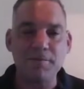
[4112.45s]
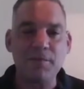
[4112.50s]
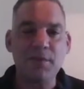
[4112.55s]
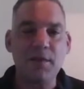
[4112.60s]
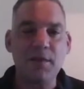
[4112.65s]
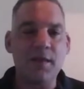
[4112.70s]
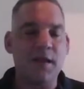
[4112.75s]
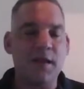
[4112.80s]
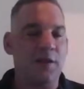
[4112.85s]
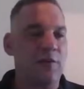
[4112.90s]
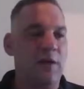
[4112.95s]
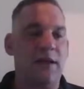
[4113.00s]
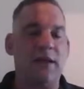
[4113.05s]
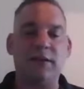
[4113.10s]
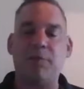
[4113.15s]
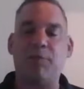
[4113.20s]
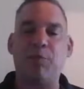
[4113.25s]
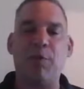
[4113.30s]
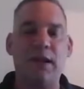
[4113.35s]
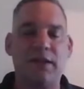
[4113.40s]
Right. So I let the
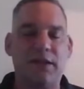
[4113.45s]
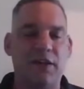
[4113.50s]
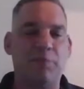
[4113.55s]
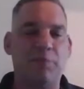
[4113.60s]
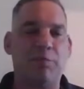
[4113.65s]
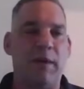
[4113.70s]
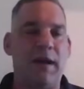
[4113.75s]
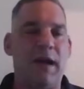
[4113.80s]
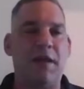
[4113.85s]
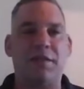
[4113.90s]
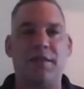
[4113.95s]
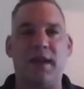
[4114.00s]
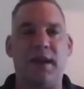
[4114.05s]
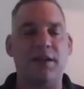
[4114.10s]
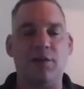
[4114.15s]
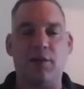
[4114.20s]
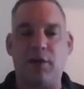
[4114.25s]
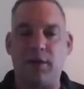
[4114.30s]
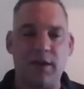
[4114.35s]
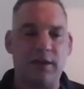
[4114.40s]
process play out, thinking
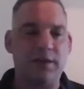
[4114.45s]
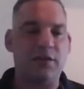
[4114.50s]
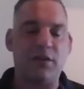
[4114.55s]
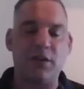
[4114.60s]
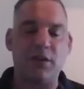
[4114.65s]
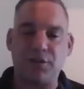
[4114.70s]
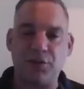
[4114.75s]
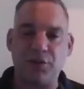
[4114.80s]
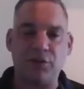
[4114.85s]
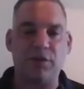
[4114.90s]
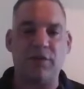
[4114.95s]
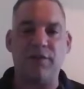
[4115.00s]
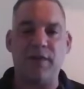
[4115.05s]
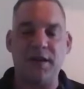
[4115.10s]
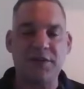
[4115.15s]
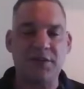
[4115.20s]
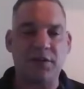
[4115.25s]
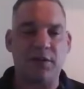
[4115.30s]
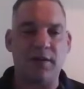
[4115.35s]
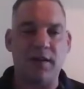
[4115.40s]
they'll get to the truth
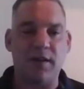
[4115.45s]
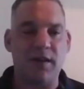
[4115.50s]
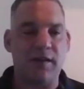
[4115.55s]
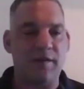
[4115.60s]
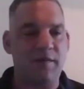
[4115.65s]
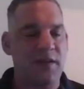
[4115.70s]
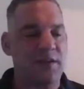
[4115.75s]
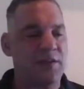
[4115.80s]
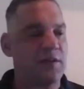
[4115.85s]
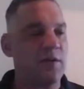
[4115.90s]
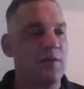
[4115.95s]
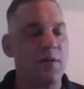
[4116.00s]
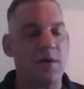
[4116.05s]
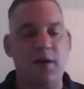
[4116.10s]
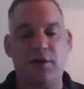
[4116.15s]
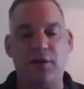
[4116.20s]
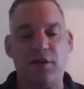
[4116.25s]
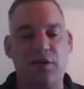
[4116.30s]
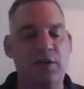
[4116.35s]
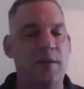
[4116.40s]
eventually. And if they still want to
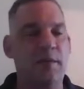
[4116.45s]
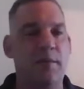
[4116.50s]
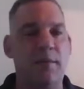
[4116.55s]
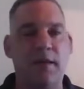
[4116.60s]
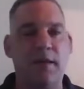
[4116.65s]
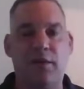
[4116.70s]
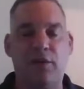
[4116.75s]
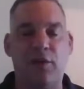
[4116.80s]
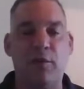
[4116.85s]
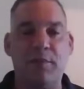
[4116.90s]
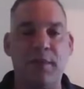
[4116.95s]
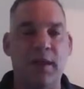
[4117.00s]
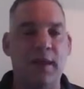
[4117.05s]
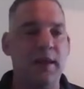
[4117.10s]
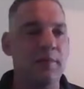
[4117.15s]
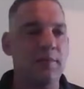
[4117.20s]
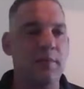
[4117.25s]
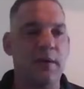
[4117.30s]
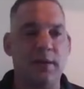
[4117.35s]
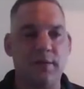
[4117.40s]
do something to me, so be it.
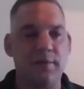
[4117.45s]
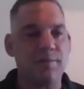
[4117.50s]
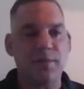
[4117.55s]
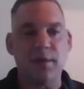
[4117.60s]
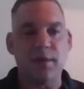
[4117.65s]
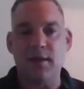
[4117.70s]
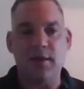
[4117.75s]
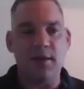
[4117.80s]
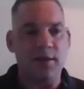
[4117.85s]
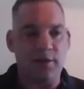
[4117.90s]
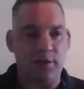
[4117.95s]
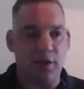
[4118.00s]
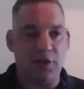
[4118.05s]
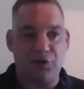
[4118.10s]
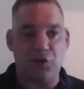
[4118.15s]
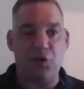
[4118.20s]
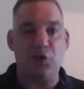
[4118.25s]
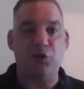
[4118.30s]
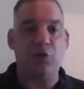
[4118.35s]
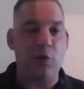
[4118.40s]
But the
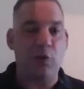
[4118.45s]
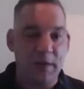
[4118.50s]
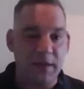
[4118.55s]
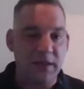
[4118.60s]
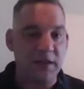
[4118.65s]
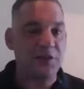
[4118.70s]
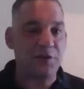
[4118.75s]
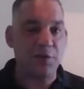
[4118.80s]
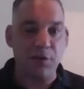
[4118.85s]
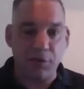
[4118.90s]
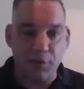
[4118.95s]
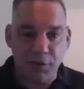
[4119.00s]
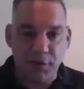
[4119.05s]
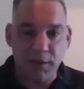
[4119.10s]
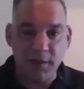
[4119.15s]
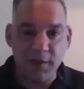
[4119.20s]
truth will be the truth.